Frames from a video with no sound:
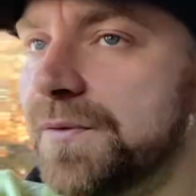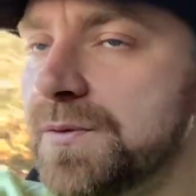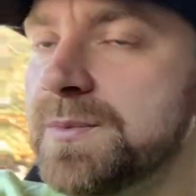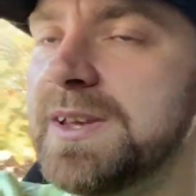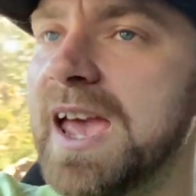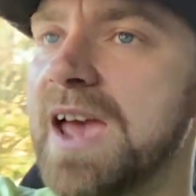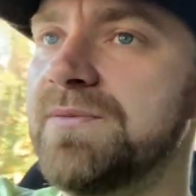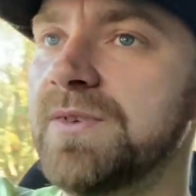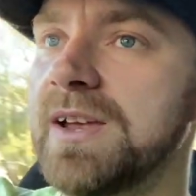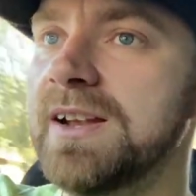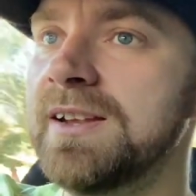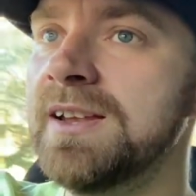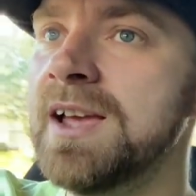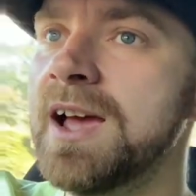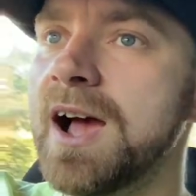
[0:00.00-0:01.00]
from
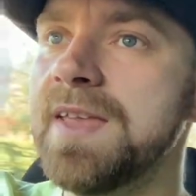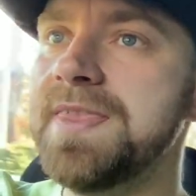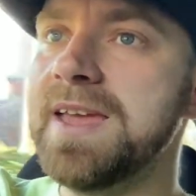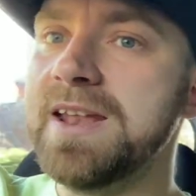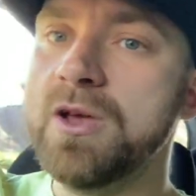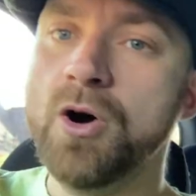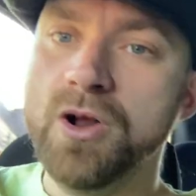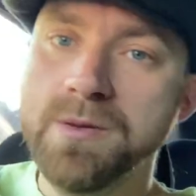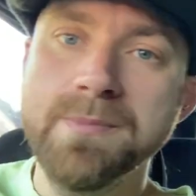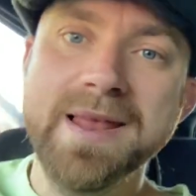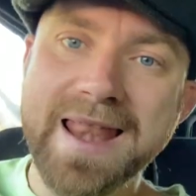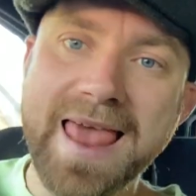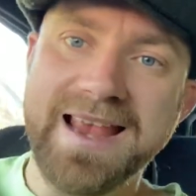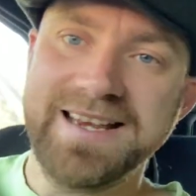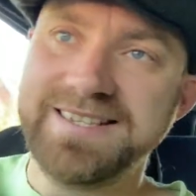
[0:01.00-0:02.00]
Kevin and then
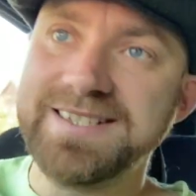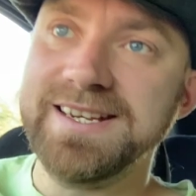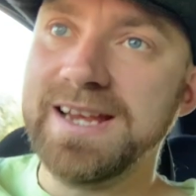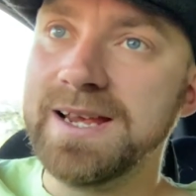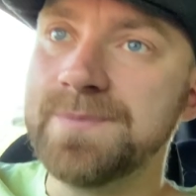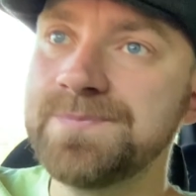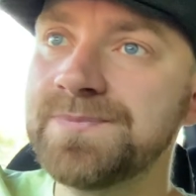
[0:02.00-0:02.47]
unmolest it